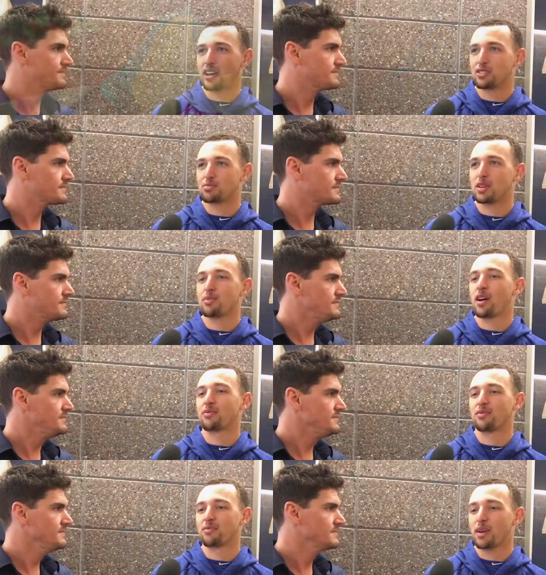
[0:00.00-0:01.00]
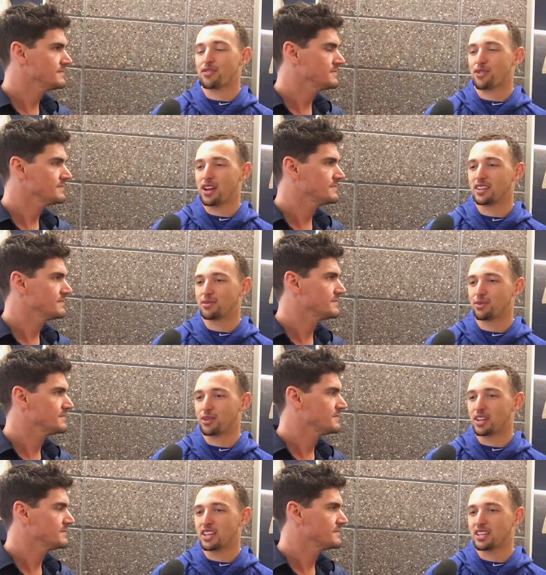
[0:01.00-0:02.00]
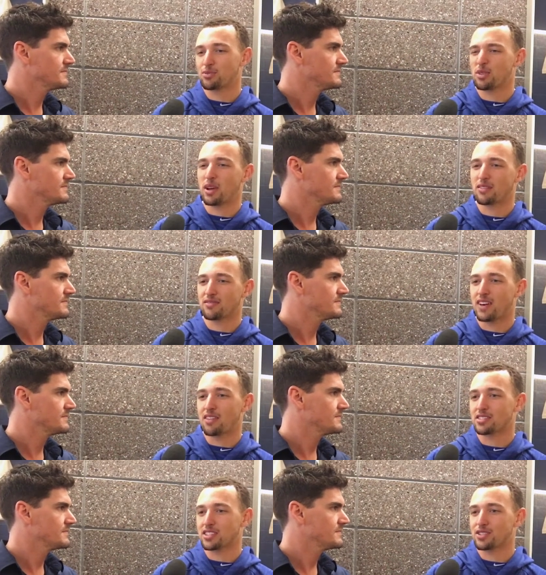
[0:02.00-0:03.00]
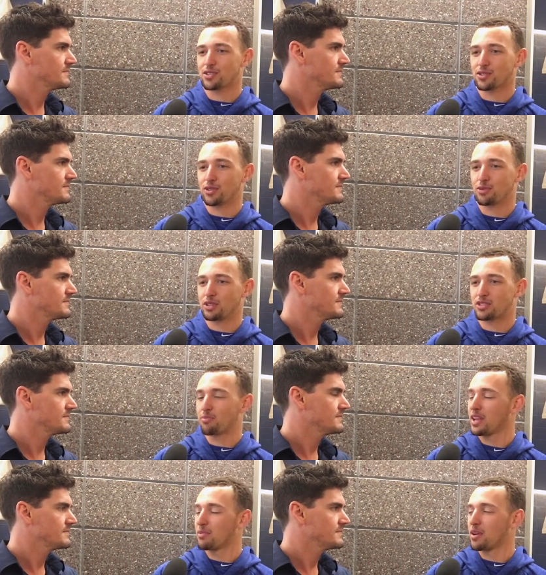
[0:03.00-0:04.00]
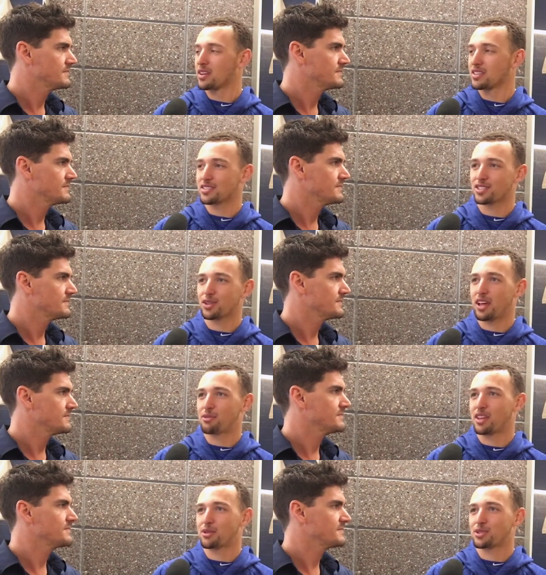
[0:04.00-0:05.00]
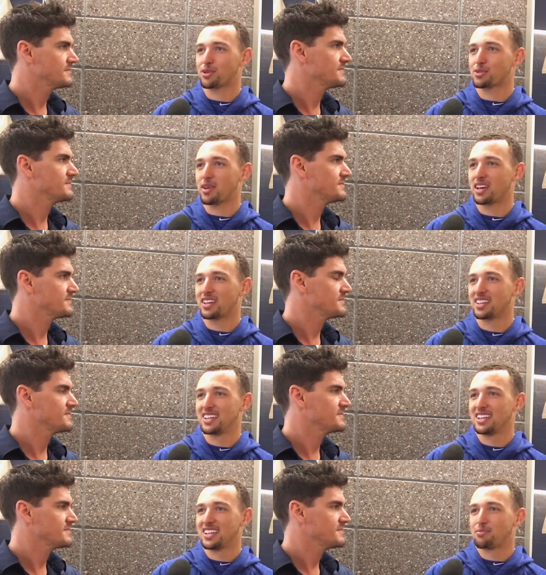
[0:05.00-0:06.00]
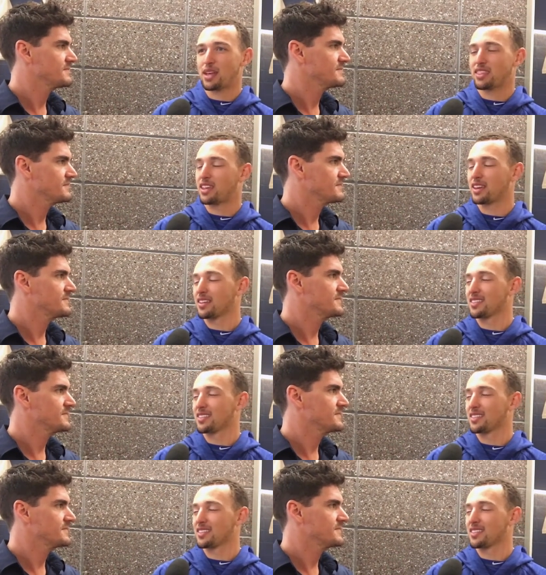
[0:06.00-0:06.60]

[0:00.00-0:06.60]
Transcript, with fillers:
Speaker 1: used me and my my friend when we were kids, when we were about five or six years old. We used to play monkeys. So that that was always my my thing.